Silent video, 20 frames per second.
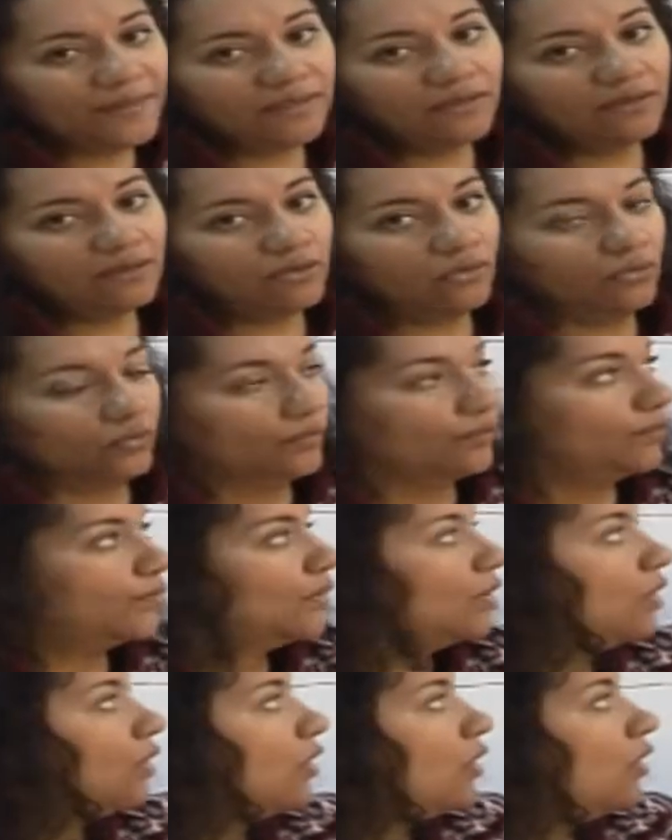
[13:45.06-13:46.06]
Q.
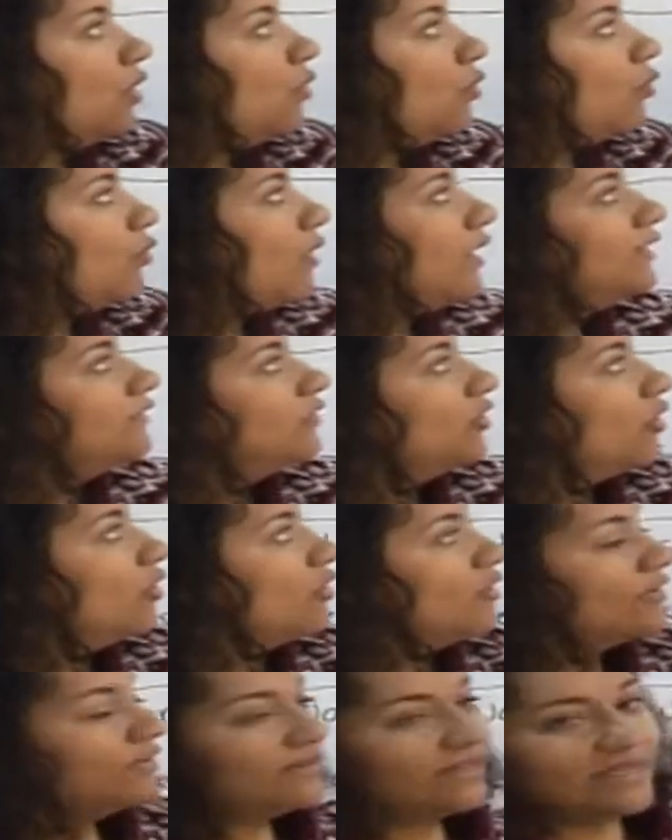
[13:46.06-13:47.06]
What
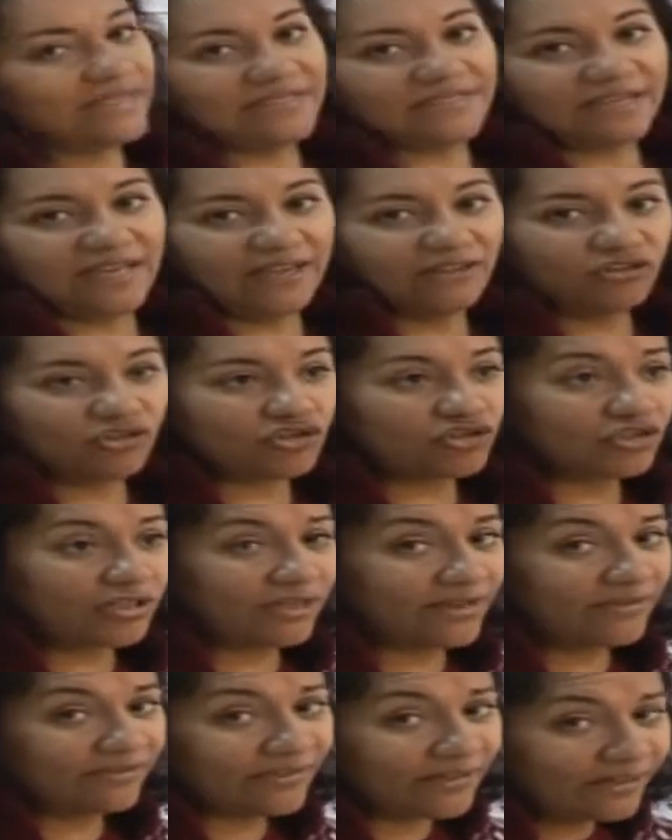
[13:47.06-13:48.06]
are these energy
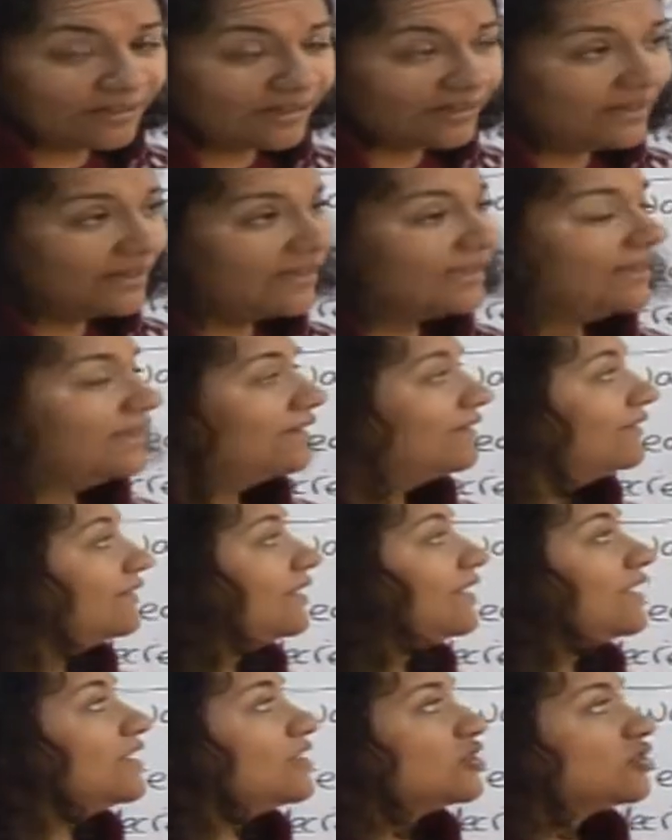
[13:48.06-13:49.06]
levels?
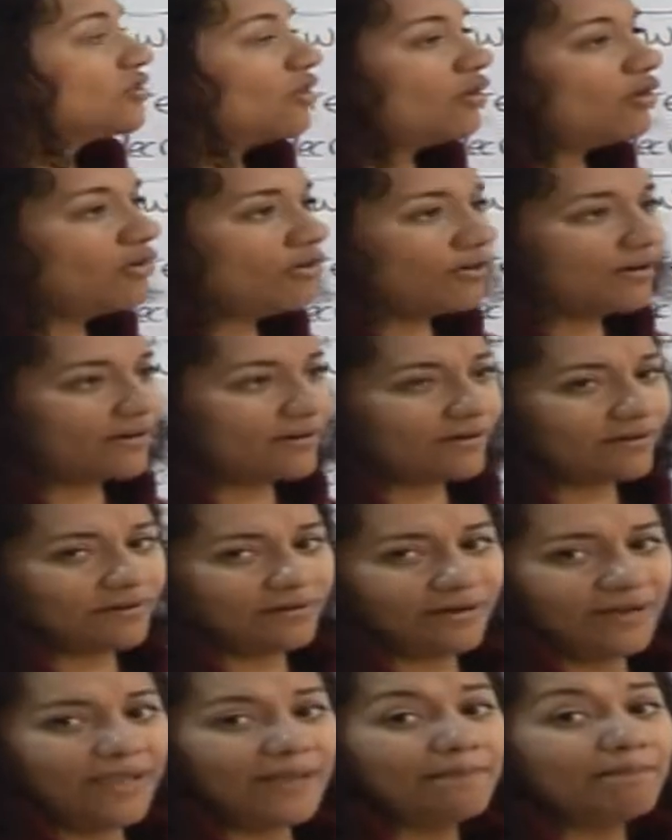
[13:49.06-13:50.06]
These are
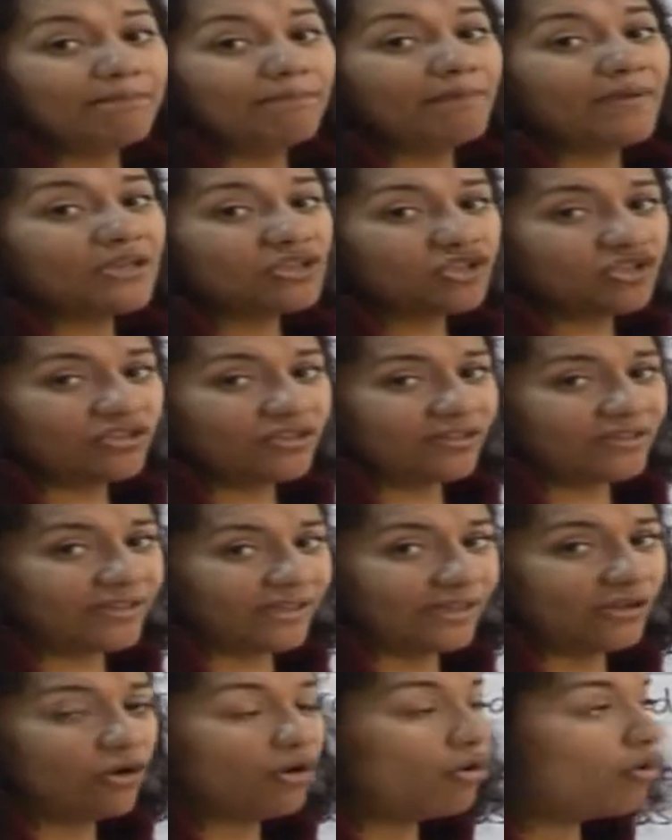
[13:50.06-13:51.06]

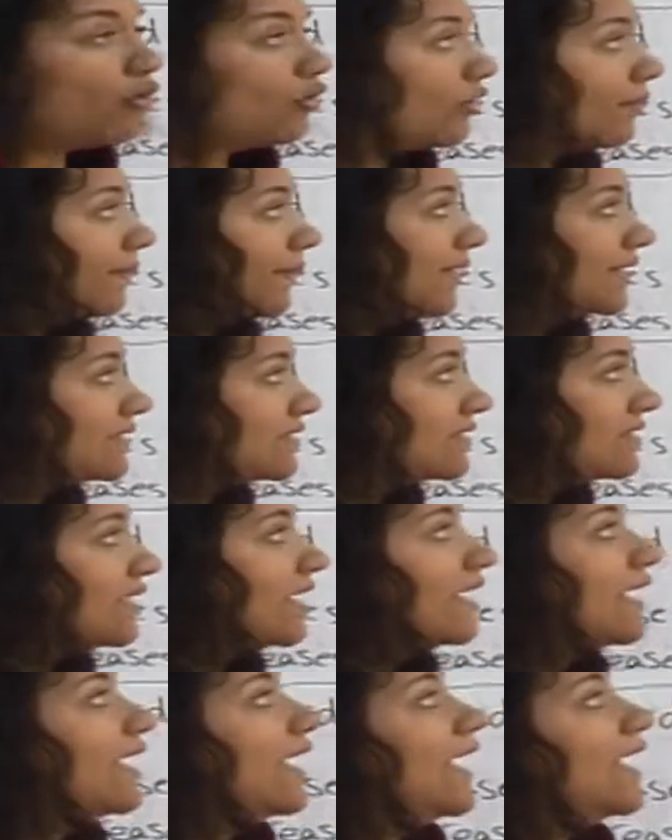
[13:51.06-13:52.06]
imaginary orbits
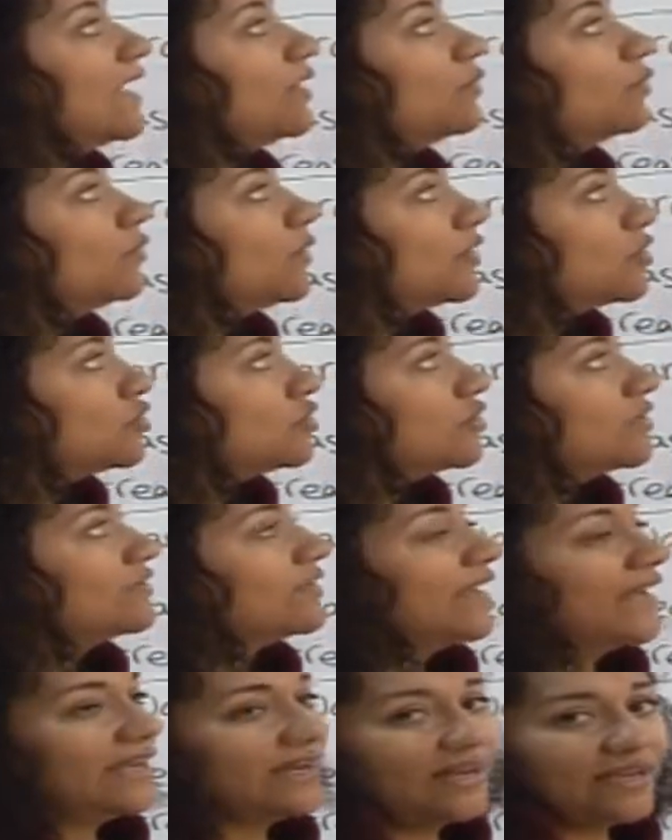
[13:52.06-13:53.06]
in which
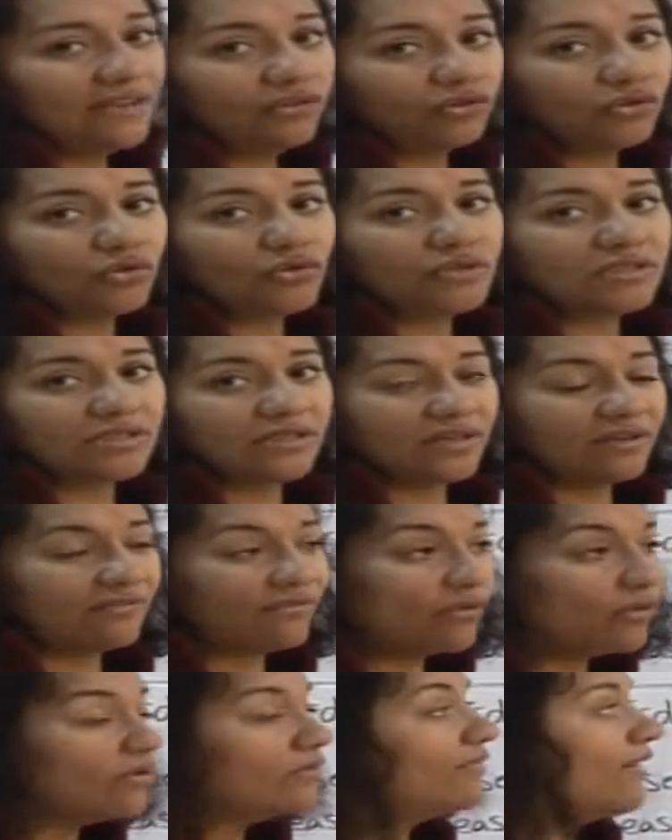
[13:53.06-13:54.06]
the electrons
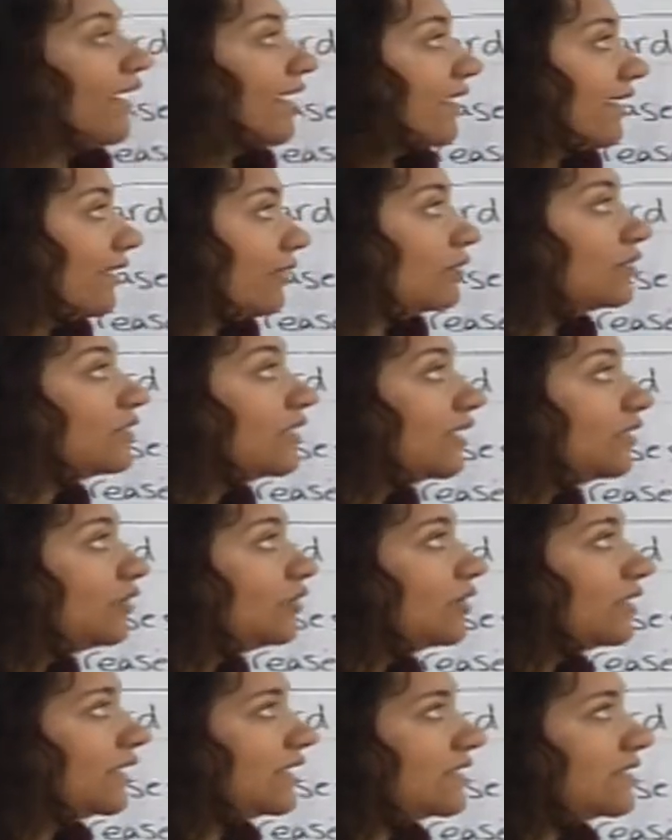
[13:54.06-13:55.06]
revolve around the
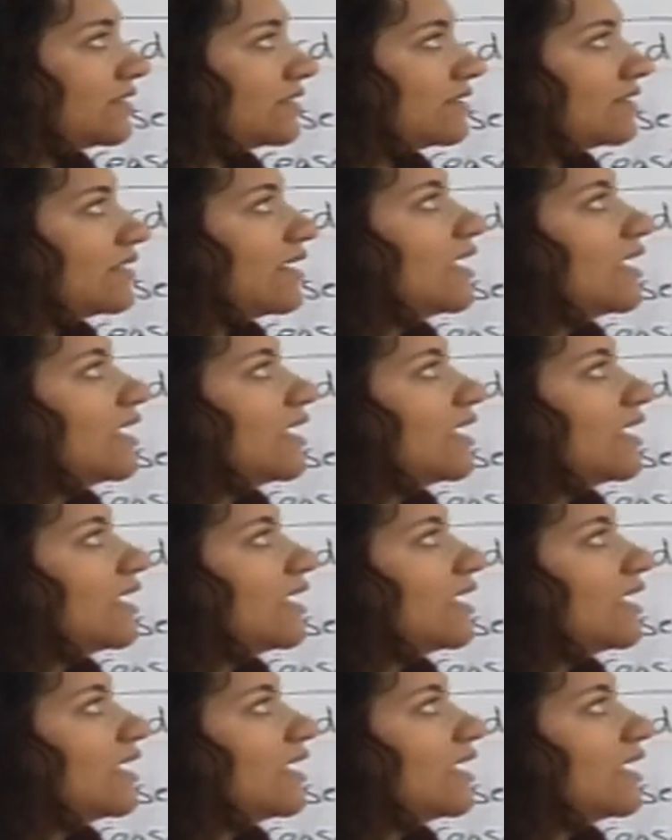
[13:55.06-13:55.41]
nucleus.